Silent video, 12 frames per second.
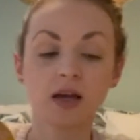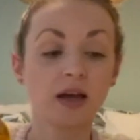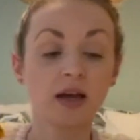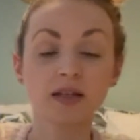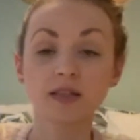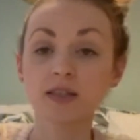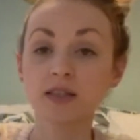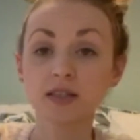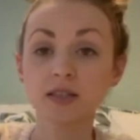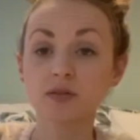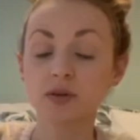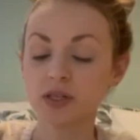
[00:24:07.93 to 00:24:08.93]
And
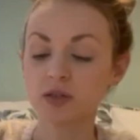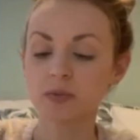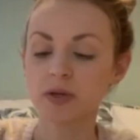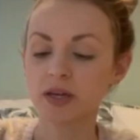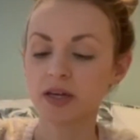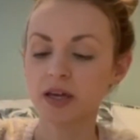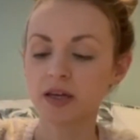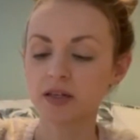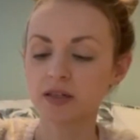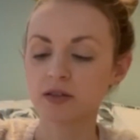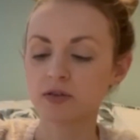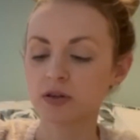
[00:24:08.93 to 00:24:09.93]
this recipe,
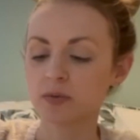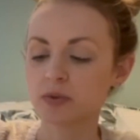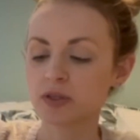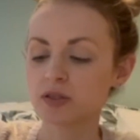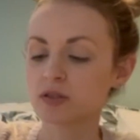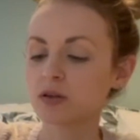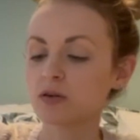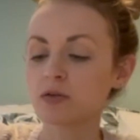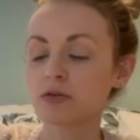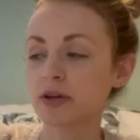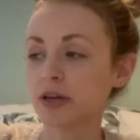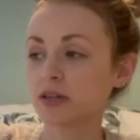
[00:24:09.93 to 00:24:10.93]
again, you can be so
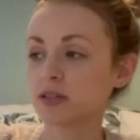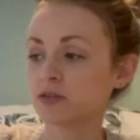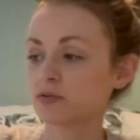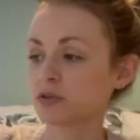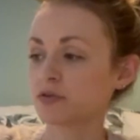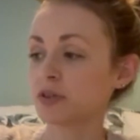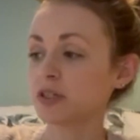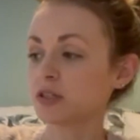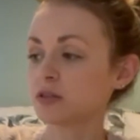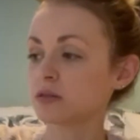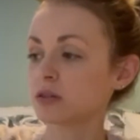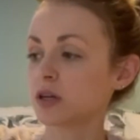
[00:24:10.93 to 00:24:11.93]
creative with it.
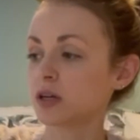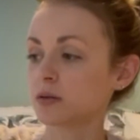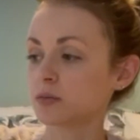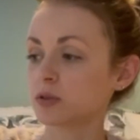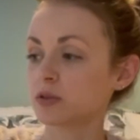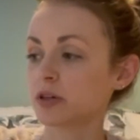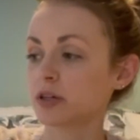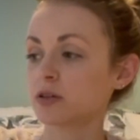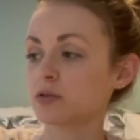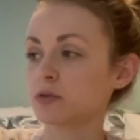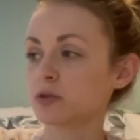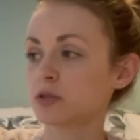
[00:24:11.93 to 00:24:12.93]
You can
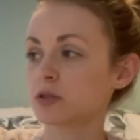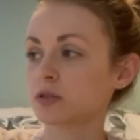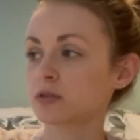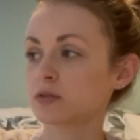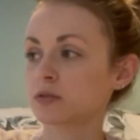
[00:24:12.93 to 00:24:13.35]
use,